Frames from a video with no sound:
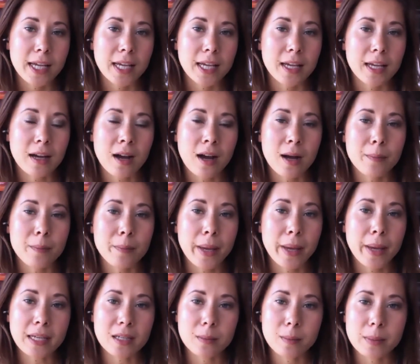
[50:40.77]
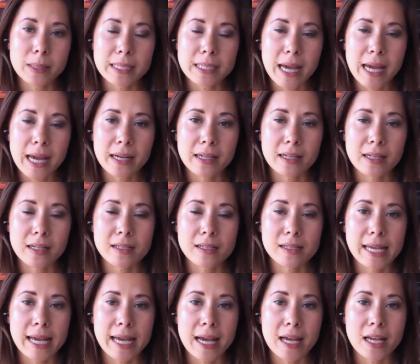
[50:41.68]
Banyan Botanicals
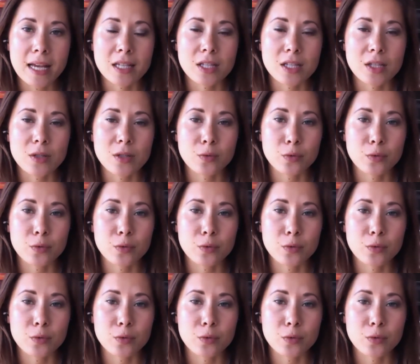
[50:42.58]
has